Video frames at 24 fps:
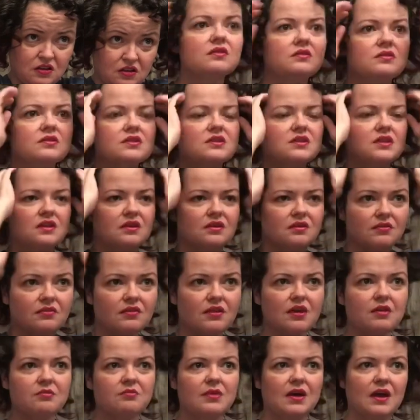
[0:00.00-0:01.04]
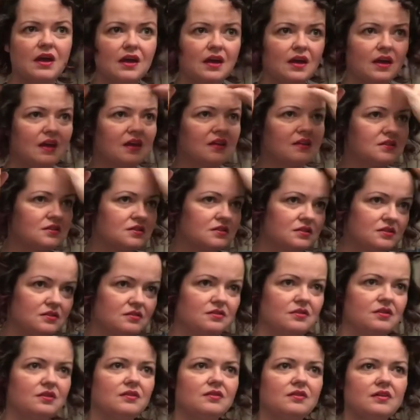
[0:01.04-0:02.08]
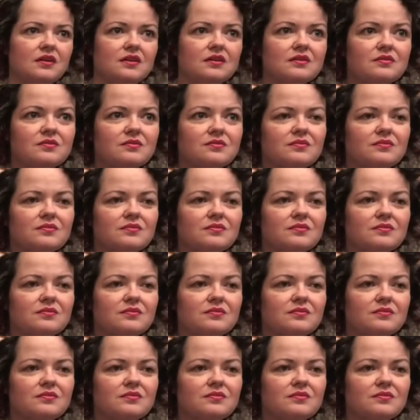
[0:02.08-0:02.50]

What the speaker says: Just gonna run my hands through it.